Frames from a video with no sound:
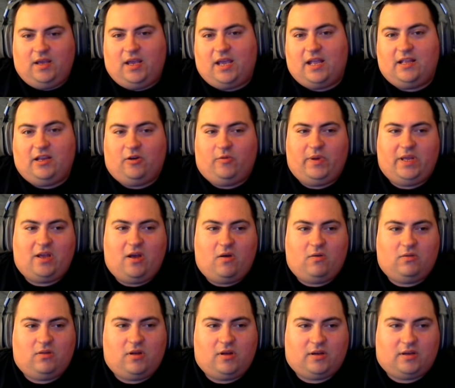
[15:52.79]
And here we
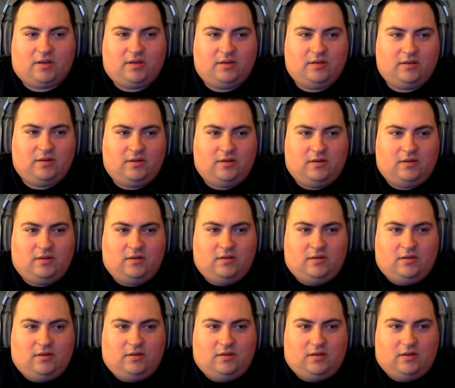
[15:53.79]
go. Look,
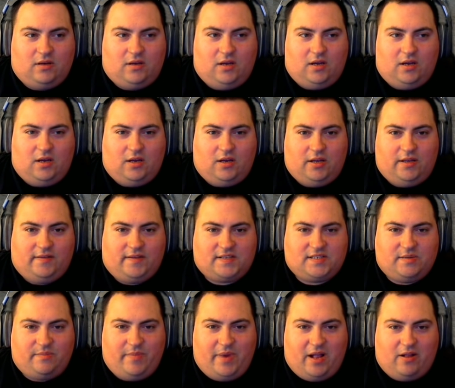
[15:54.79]
it
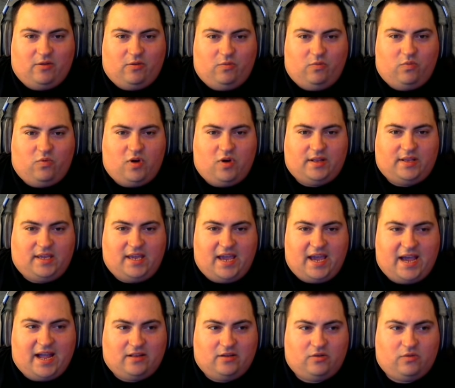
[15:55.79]
doesn't matter what
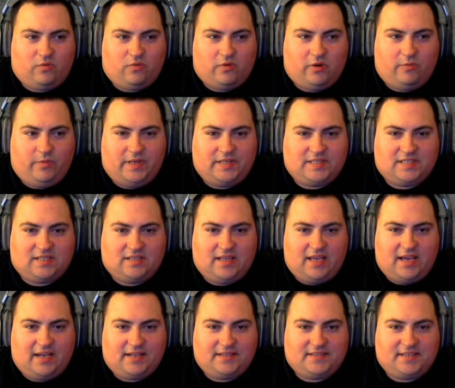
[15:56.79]
category we
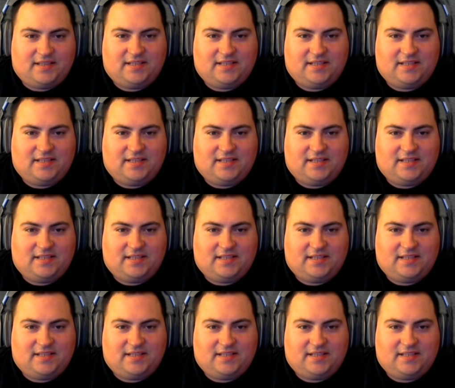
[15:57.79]
select,